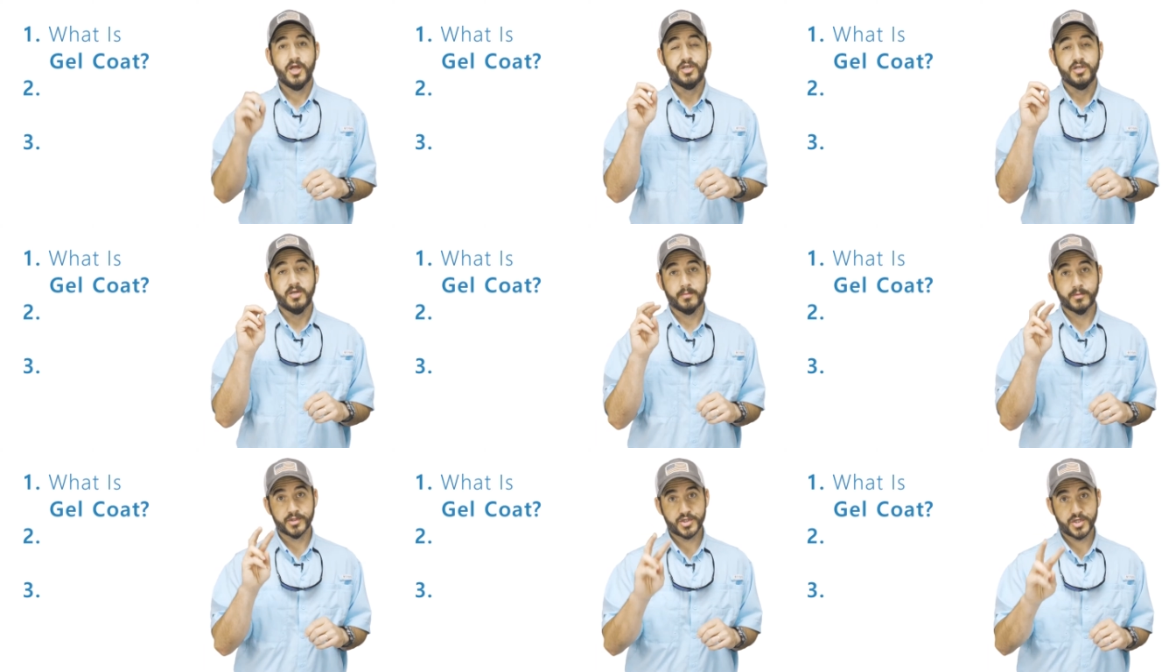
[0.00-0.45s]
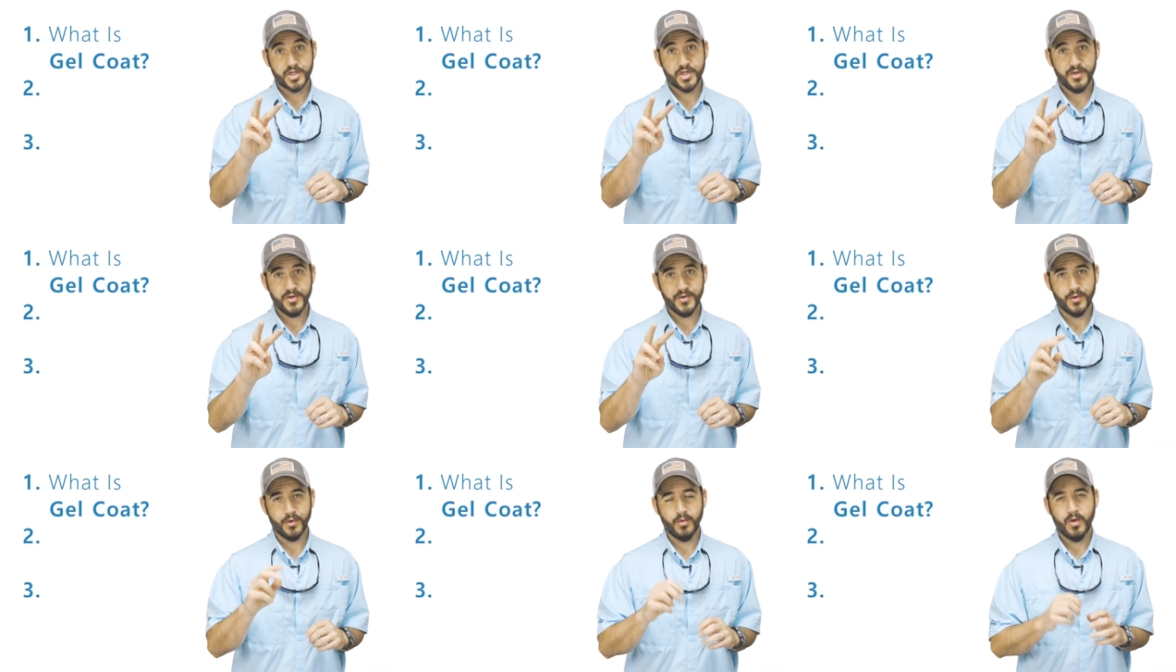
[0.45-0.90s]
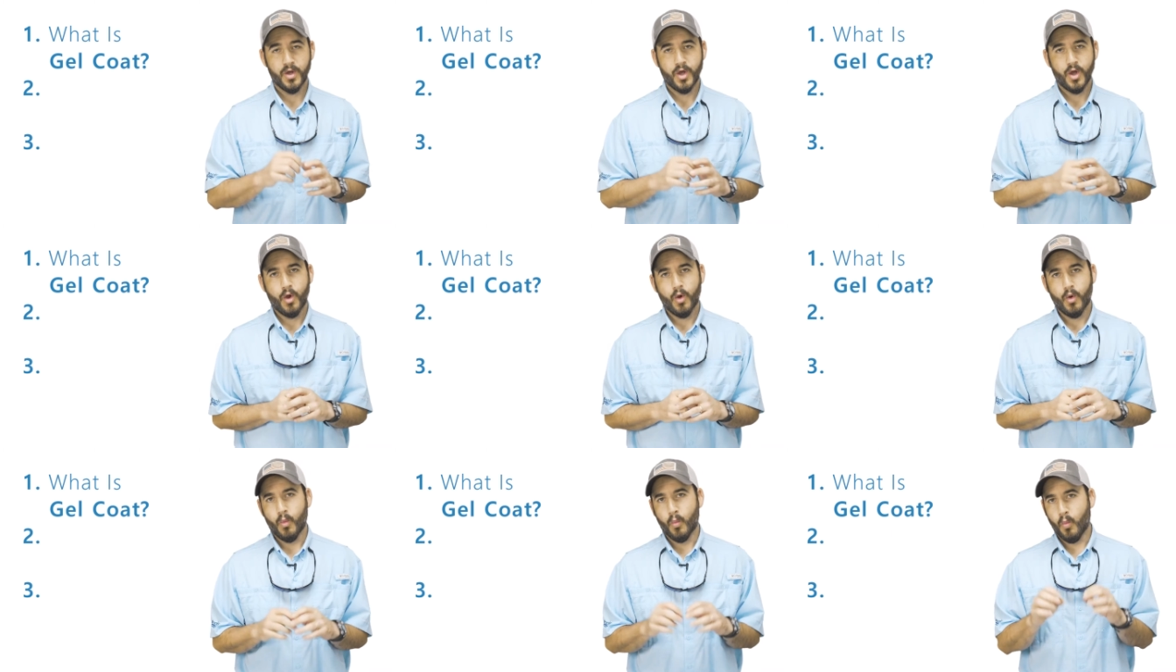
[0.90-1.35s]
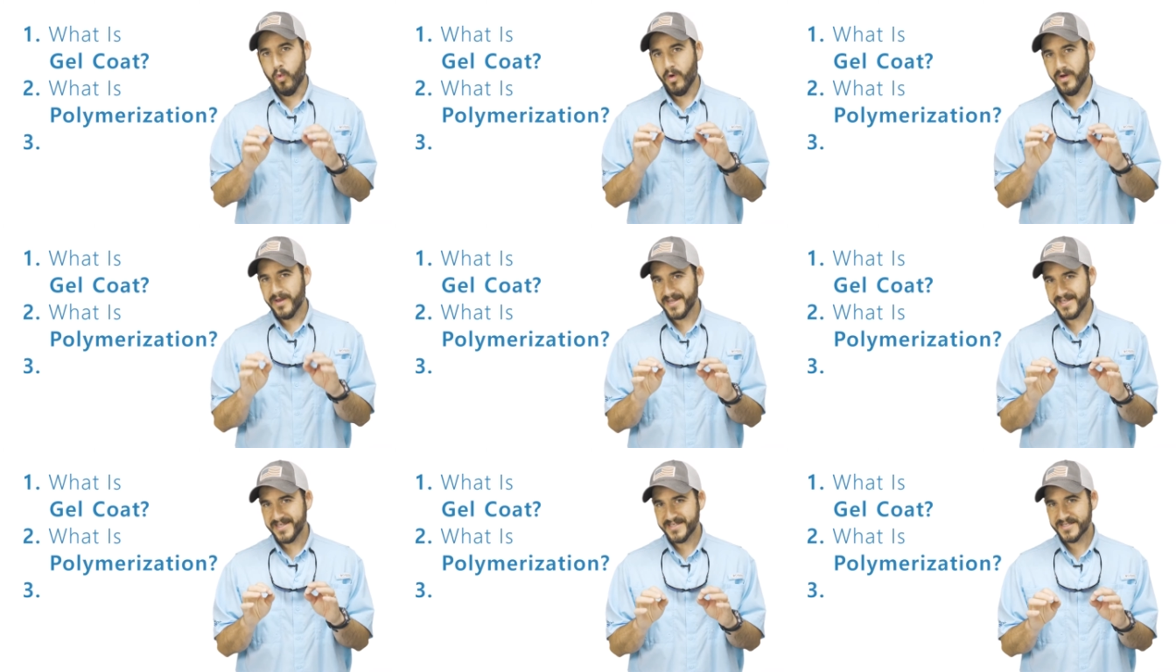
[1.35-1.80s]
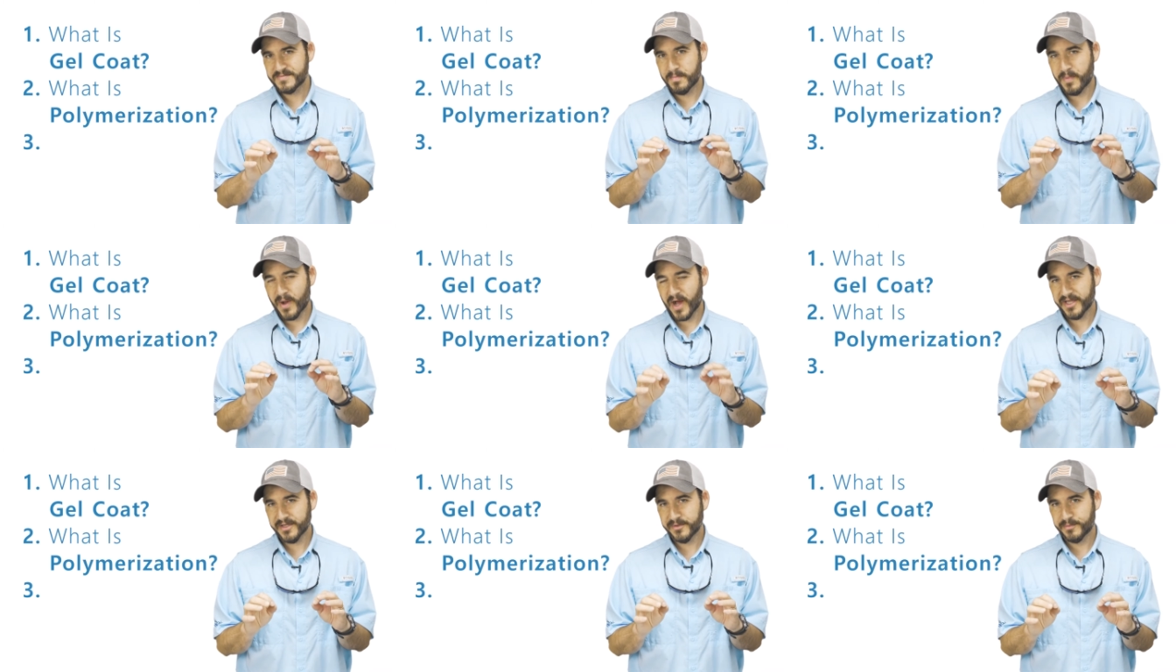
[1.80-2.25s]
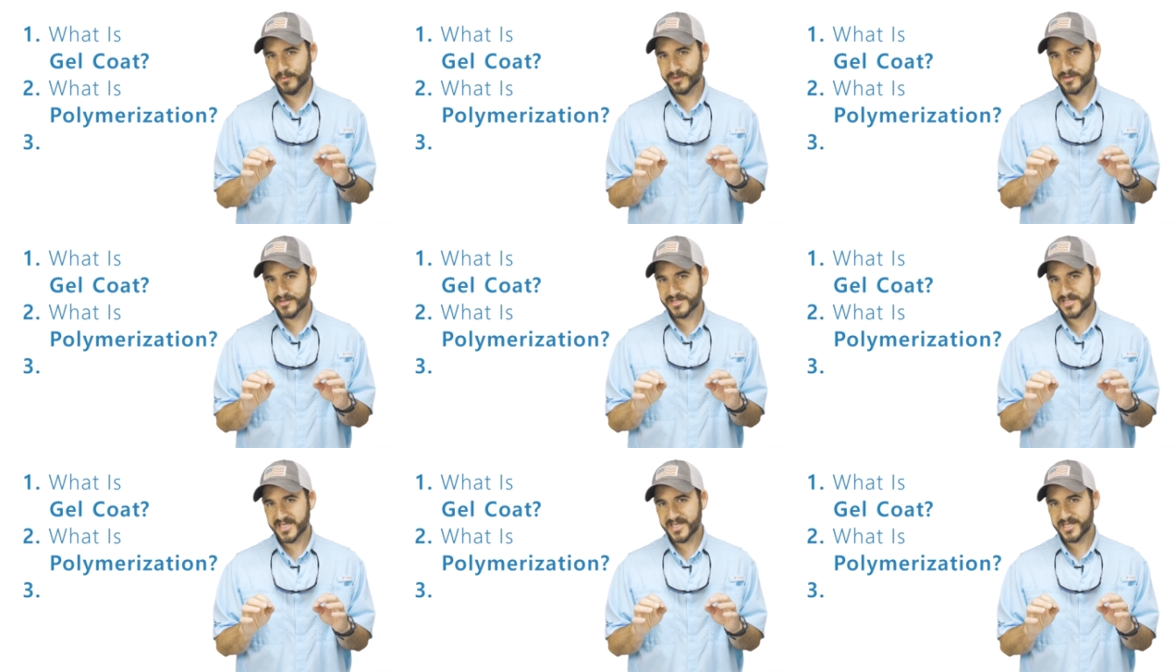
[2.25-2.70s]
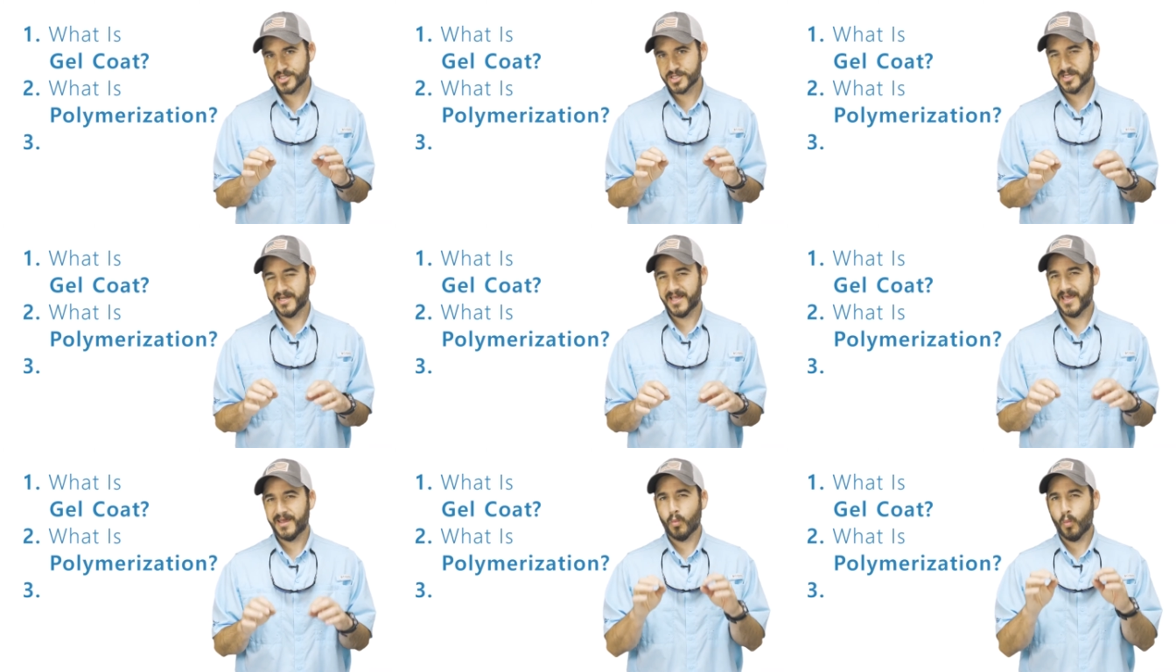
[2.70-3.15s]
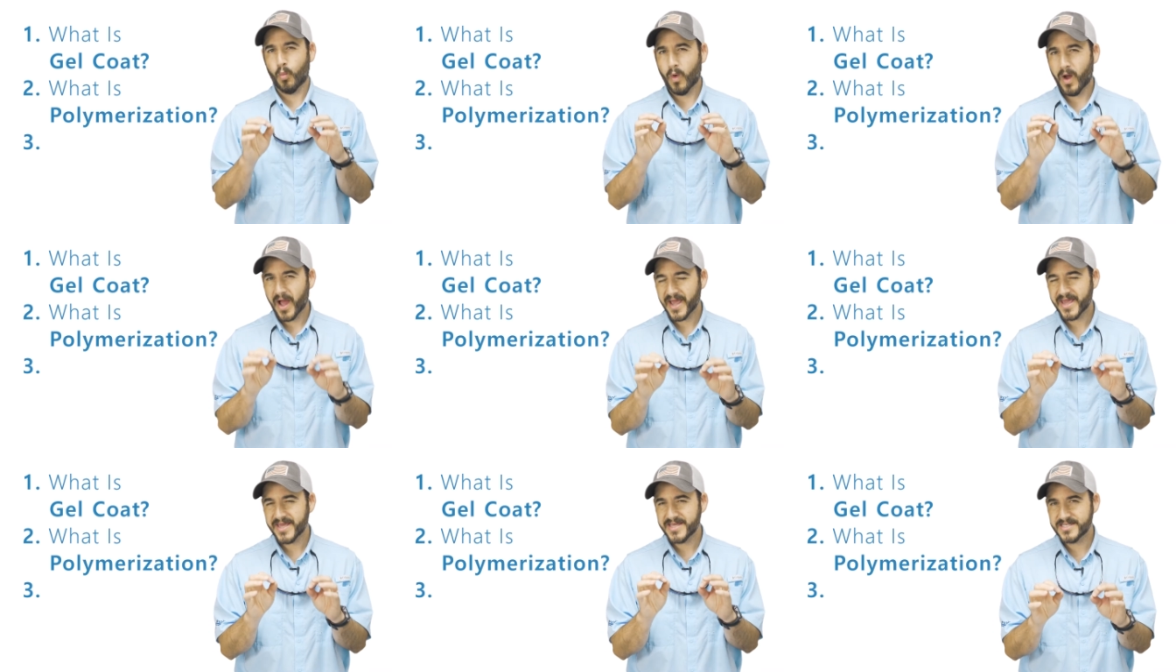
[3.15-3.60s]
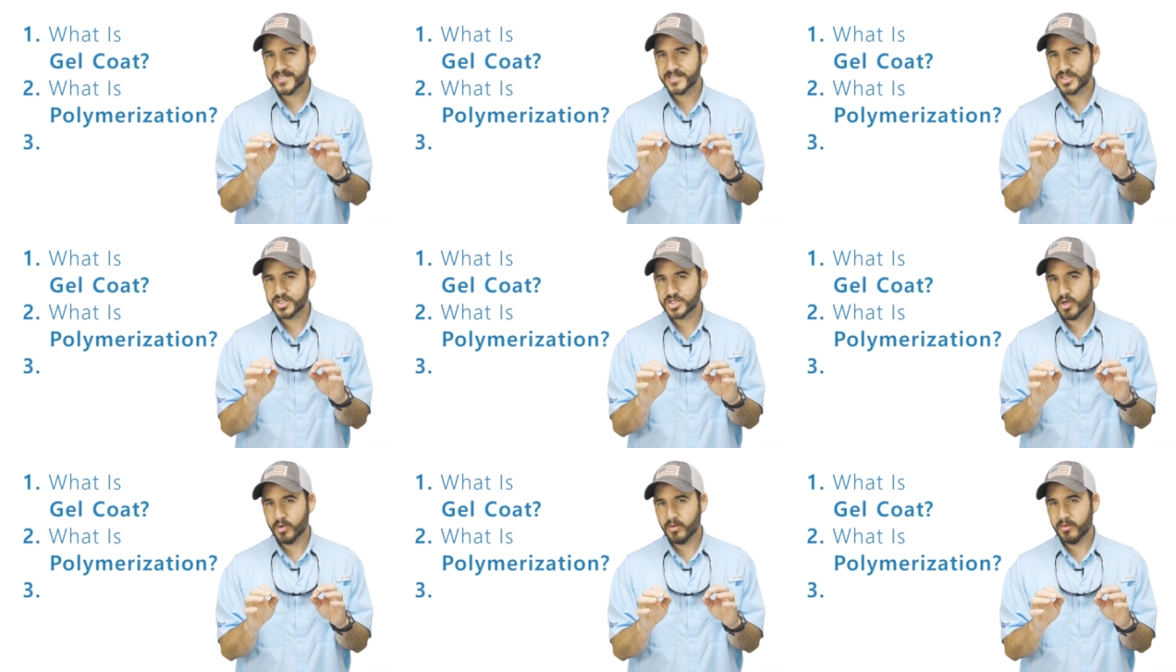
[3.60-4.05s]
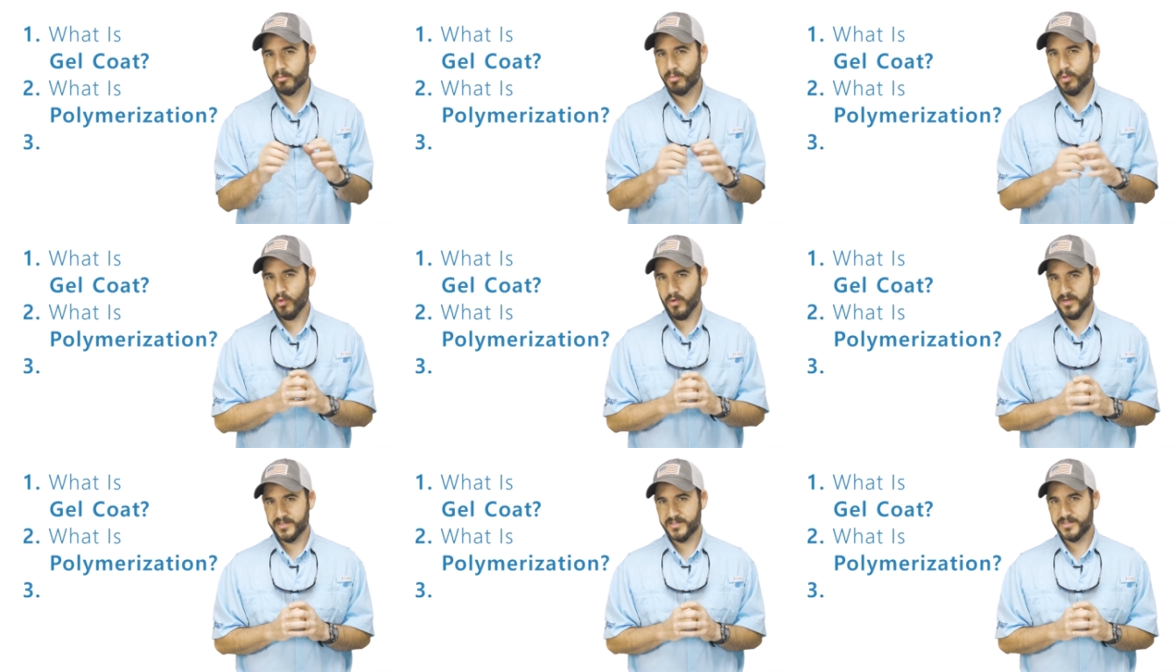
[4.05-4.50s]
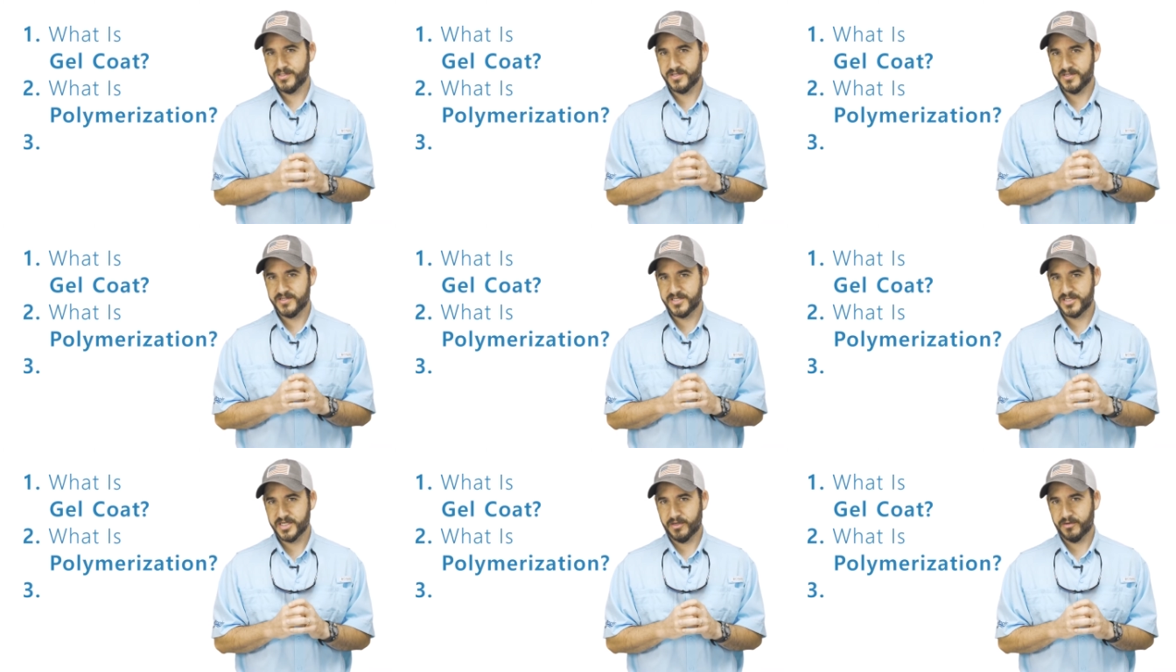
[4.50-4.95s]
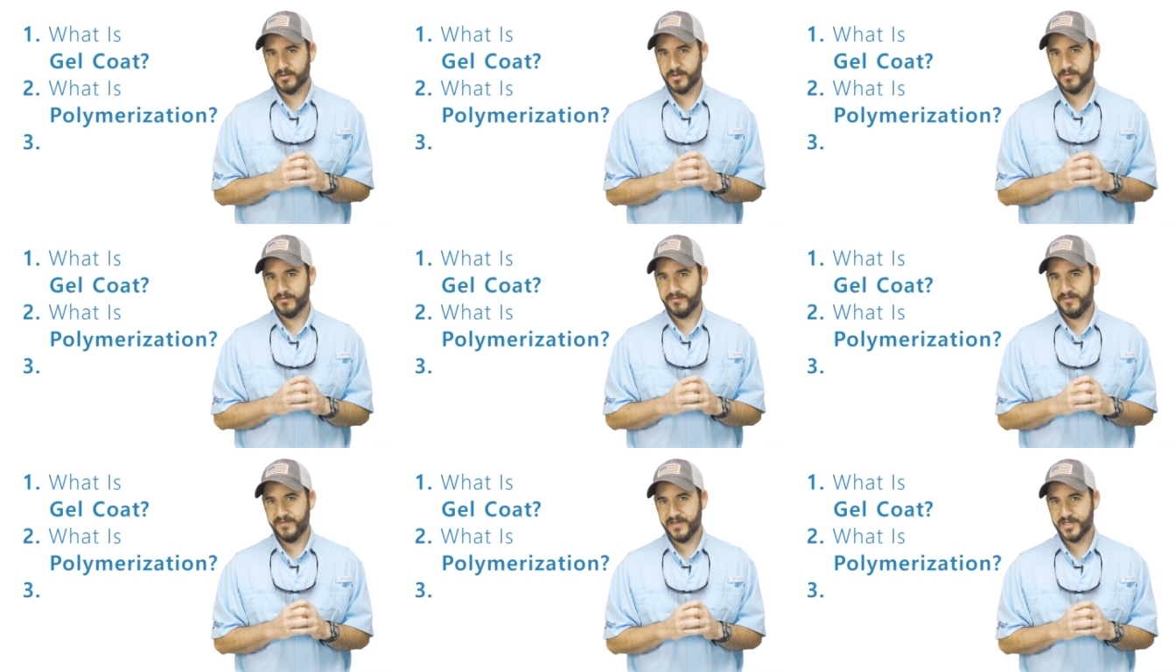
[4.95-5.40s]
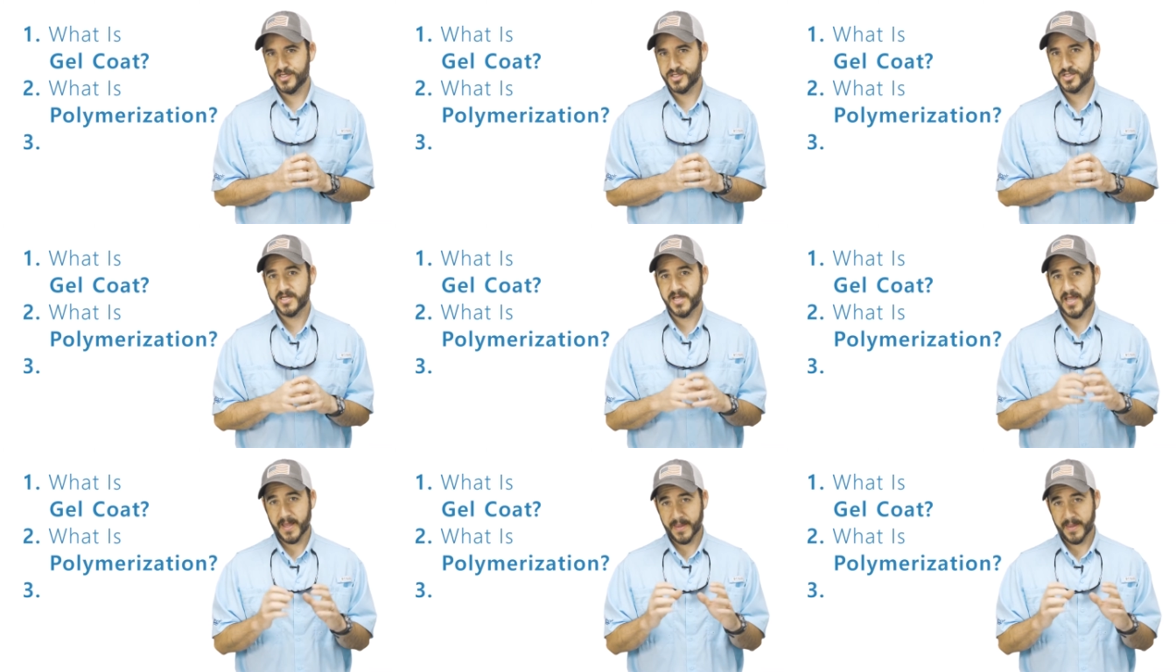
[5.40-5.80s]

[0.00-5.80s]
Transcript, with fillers: Number two, what is polymerization and why is it so important to the gel coat finish